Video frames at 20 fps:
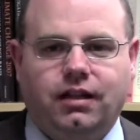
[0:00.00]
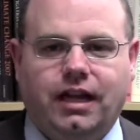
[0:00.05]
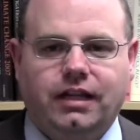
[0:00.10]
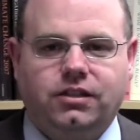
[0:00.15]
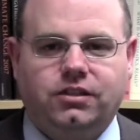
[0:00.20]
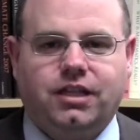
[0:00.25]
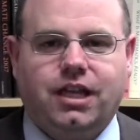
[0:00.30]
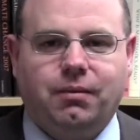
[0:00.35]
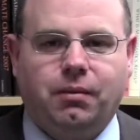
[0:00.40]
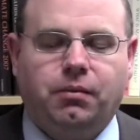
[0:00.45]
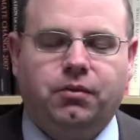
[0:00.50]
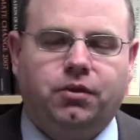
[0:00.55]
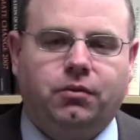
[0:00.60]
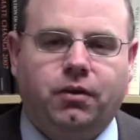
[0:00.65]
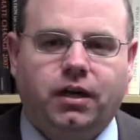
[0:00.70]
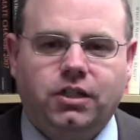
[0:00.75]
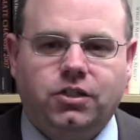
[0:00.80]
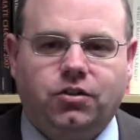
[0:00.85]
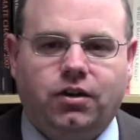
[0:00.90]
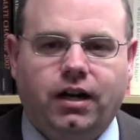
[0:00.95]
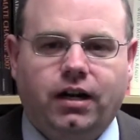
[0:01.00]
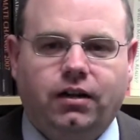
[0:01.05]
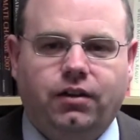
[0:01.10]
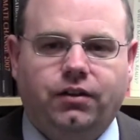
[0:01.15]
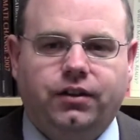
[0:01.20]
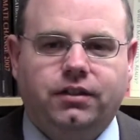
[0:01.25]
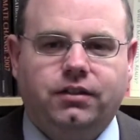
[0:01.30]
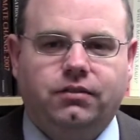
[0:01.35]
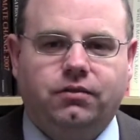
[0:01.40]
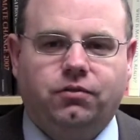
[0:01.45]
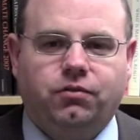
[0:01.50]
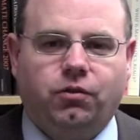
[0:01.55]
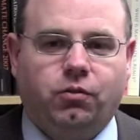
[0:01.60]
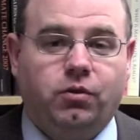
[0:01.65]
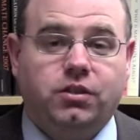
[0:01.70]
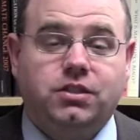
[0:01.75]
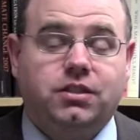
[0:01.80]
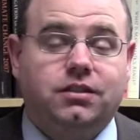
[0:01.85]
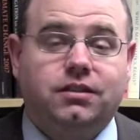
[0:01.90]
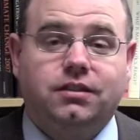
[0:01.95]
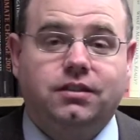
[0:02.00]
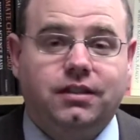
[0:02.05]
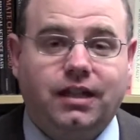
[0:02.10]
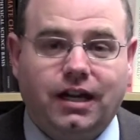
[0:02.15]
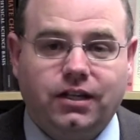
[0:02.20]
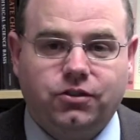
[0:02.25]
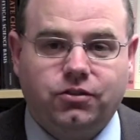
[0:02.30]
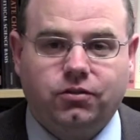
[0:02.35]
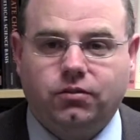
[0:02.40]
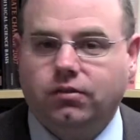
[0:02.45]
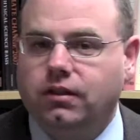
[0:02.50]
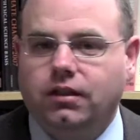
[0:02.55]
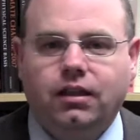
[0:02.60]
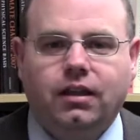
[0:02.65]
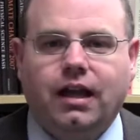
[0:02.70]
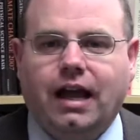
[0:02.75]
I just came up with a right triangle that for which this is not true.